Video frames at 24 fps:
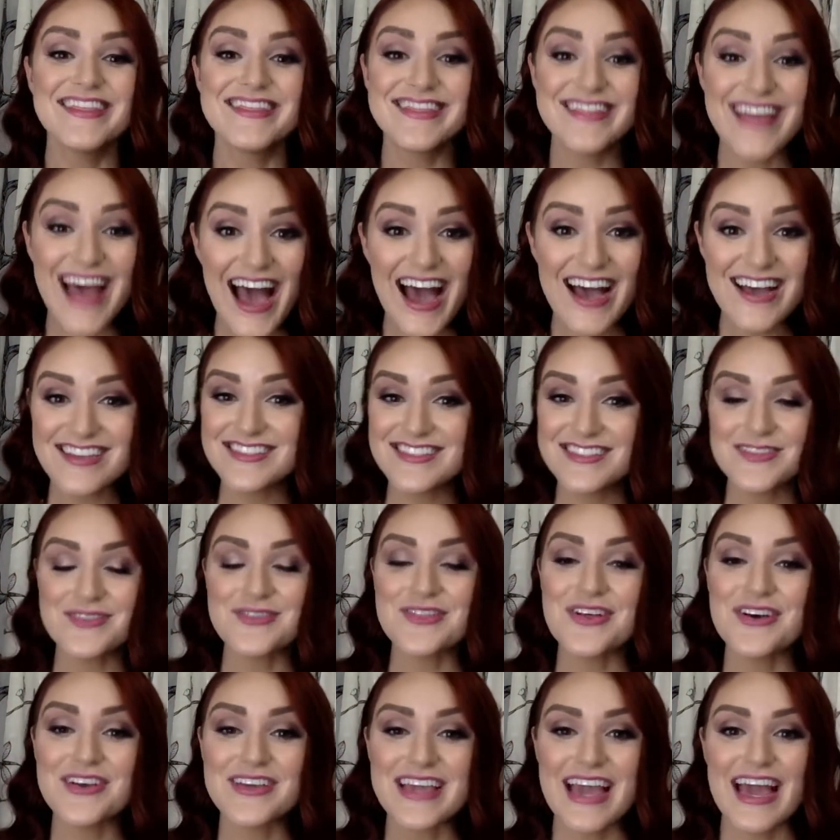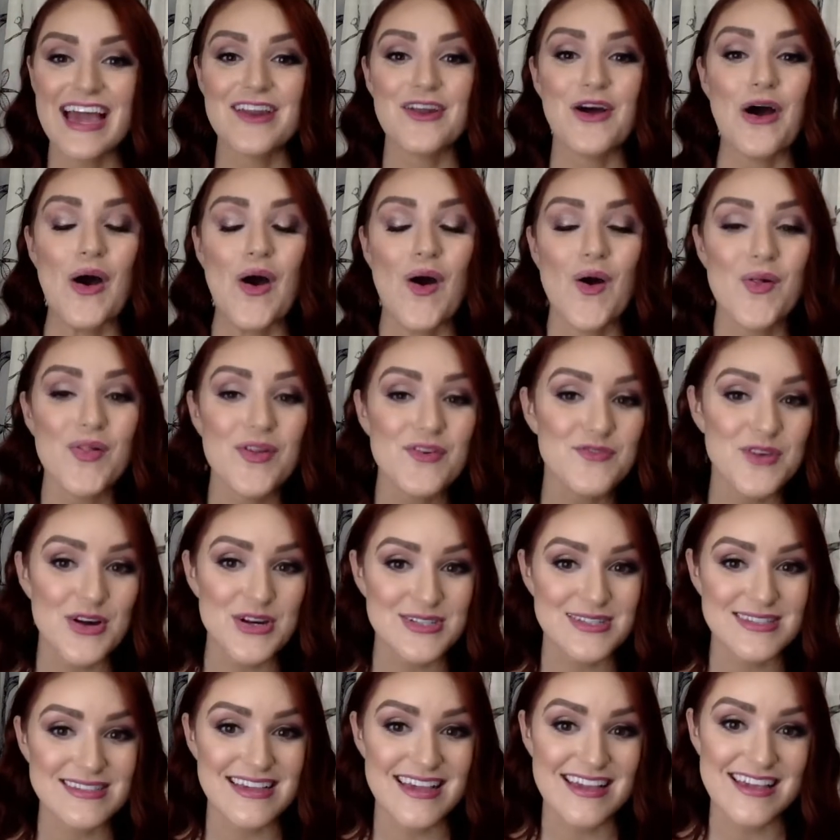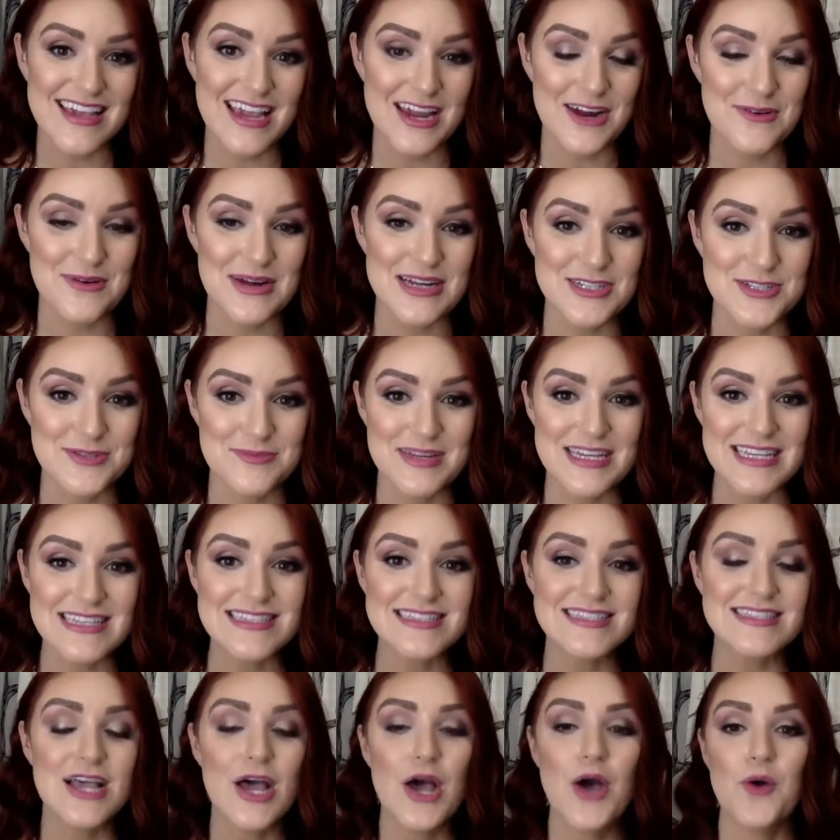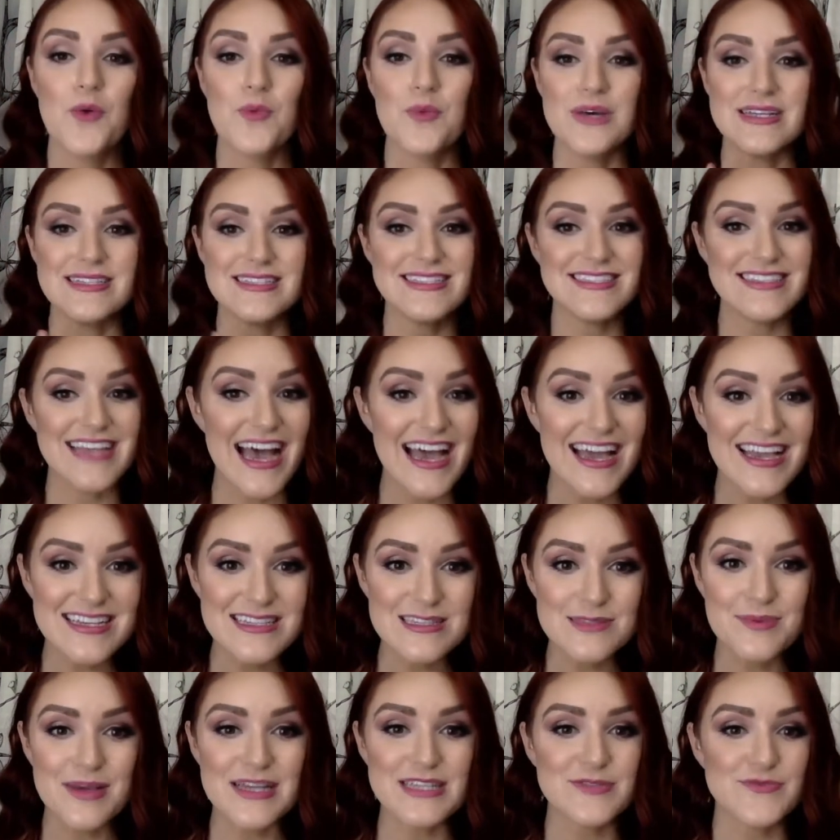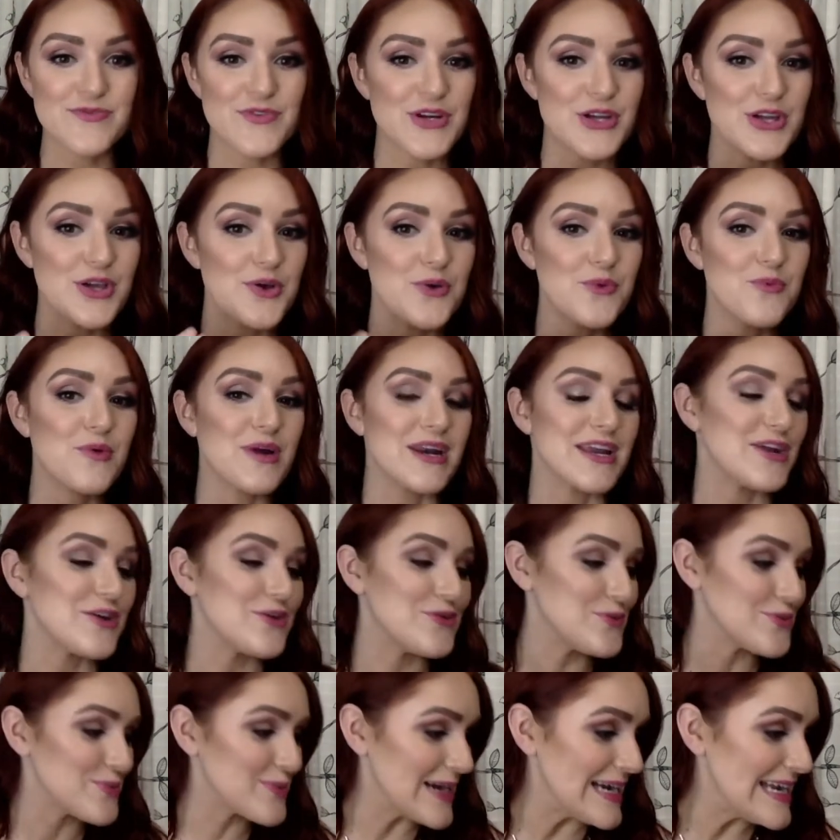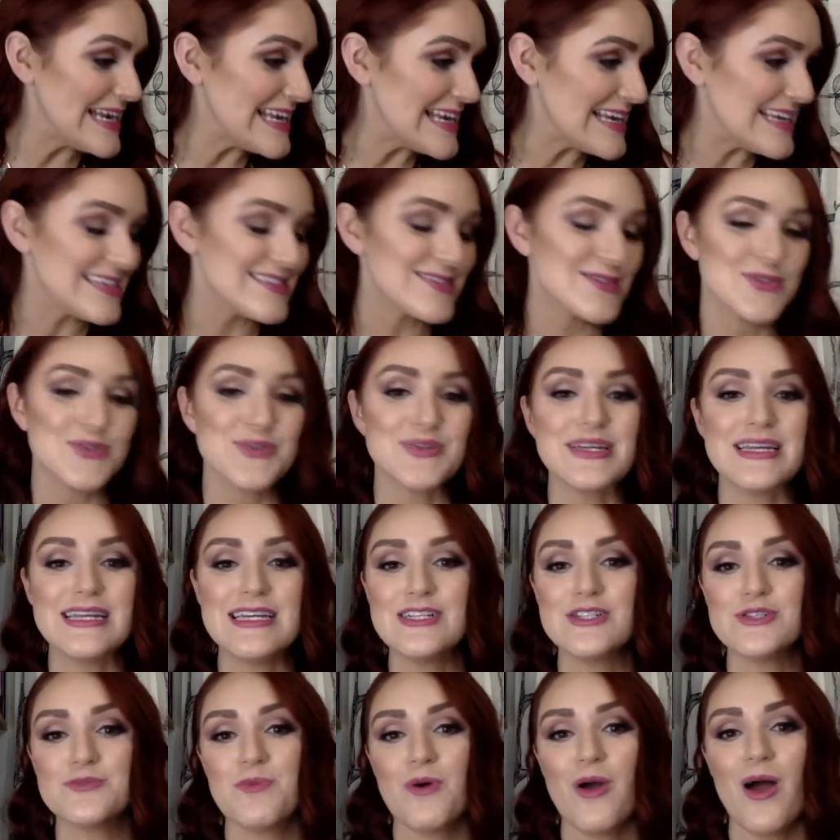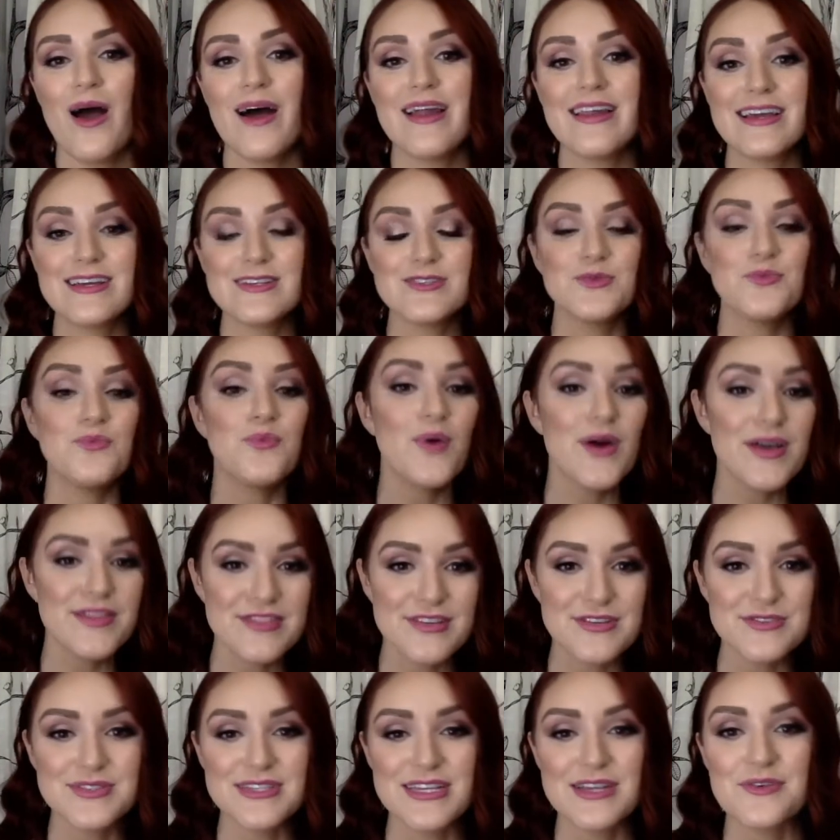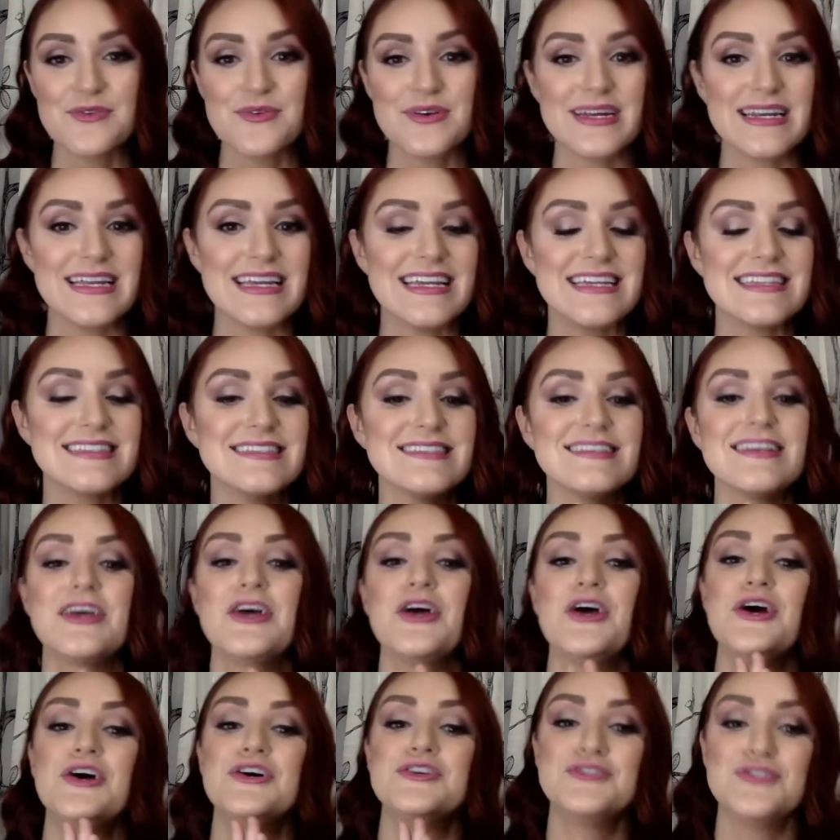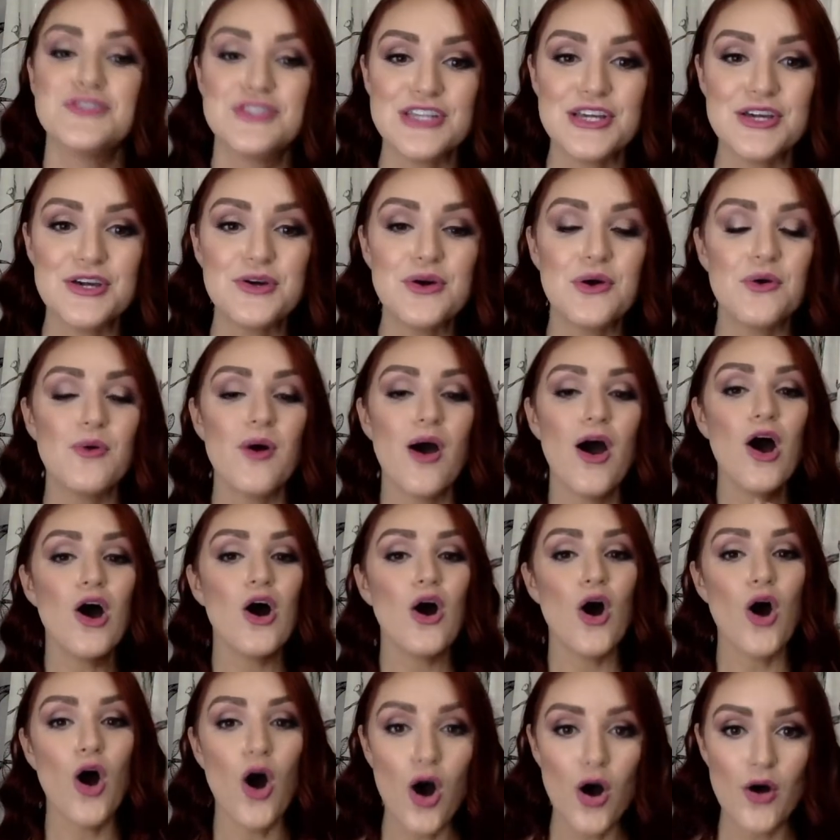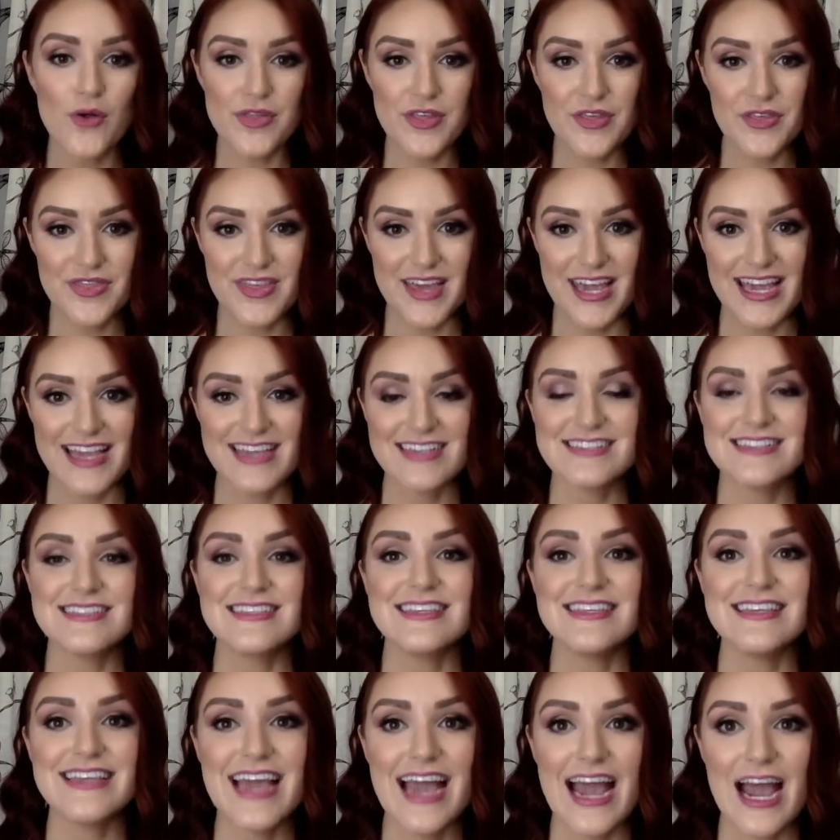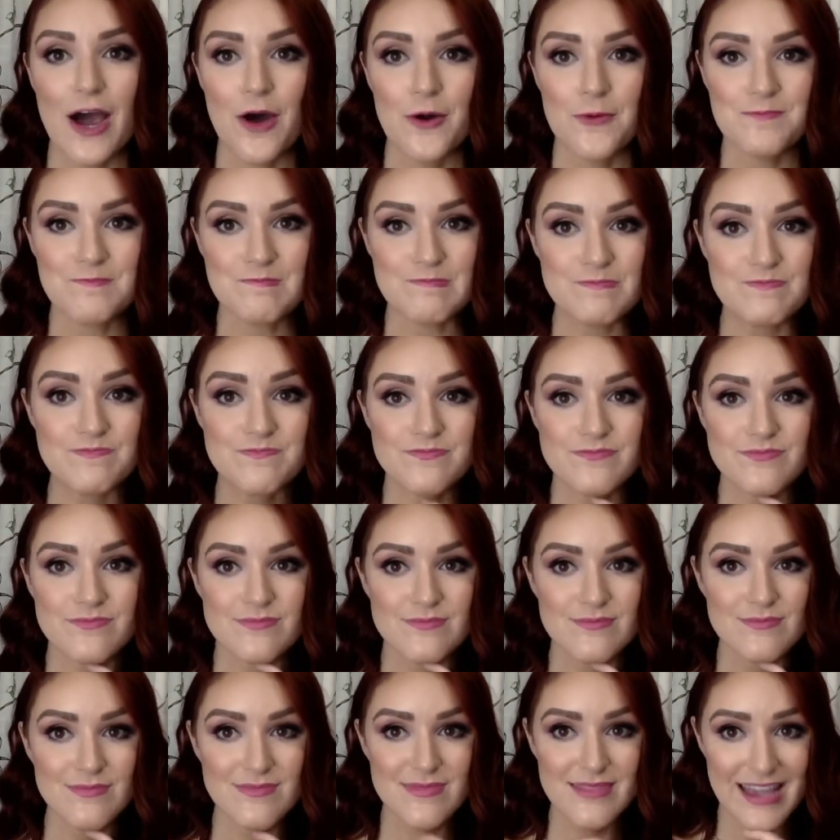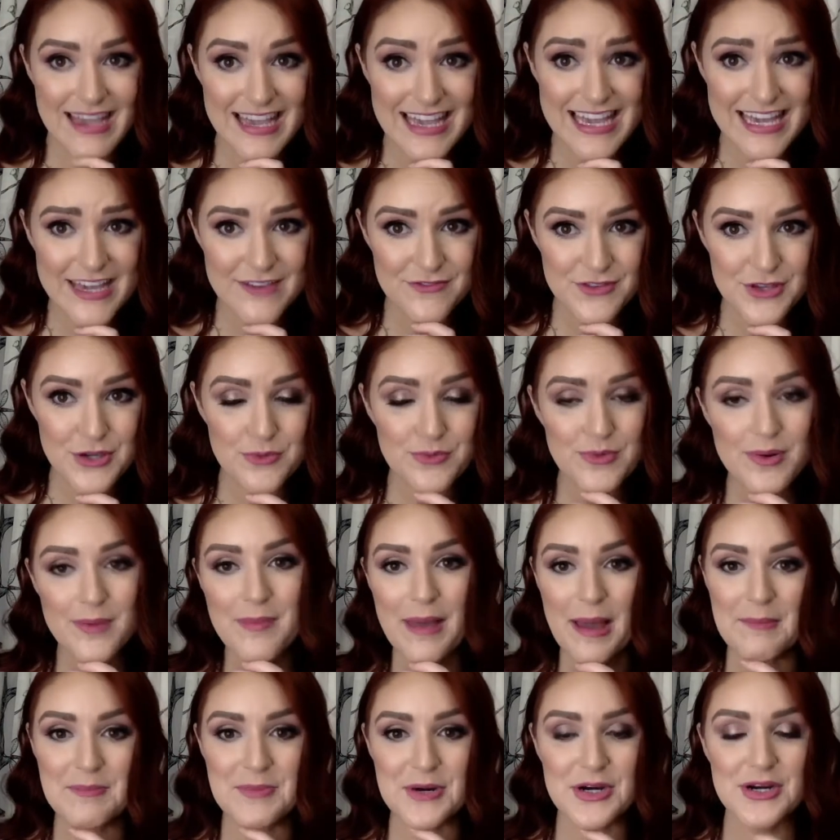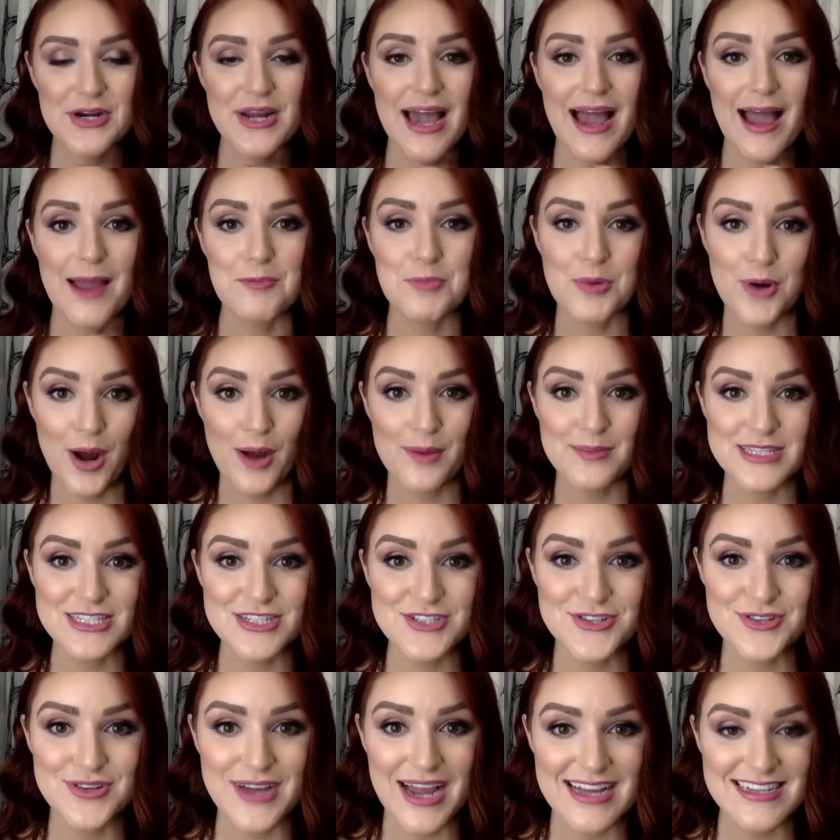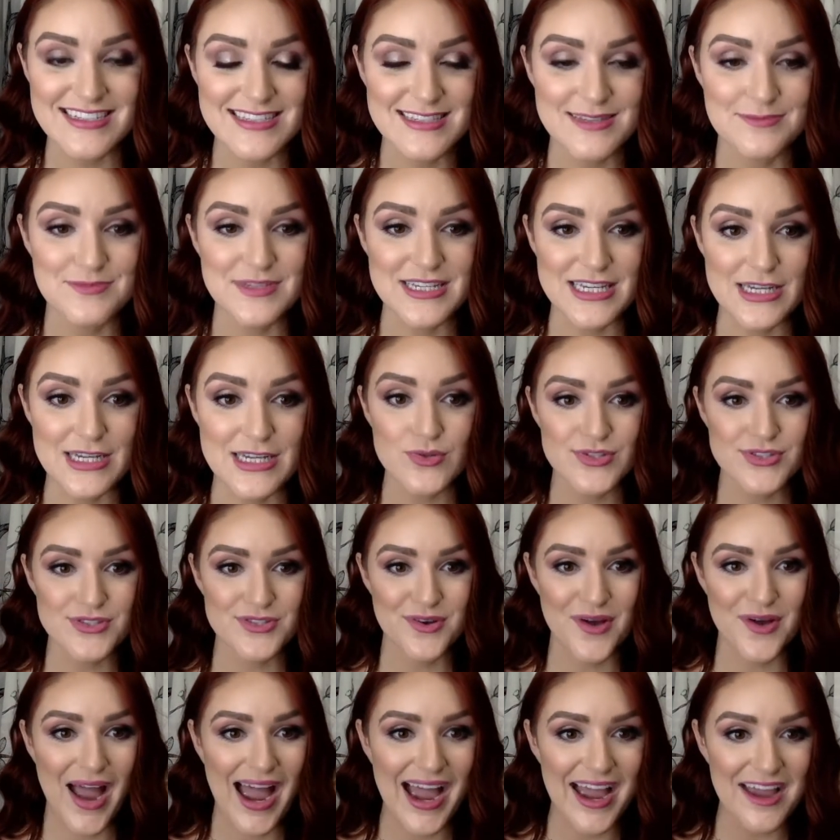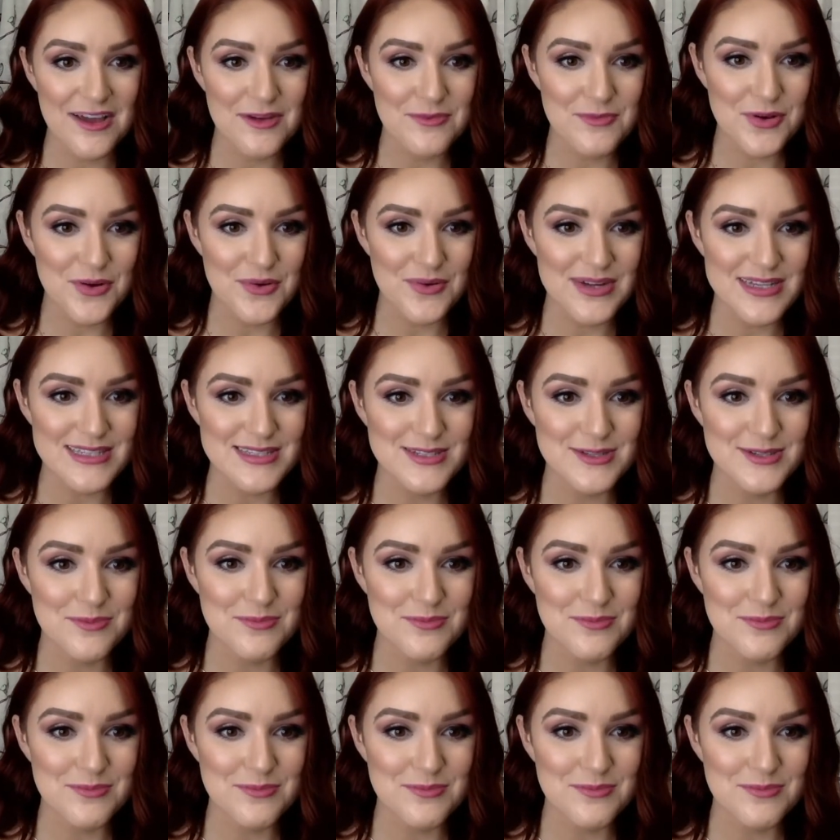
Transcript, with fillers: that is a look at all of our skincare regimens what set is best for you, what ingredients are in each product, what those ingredients do, all the things. Now, if you remembered, I promised you guys some deals. So I am going to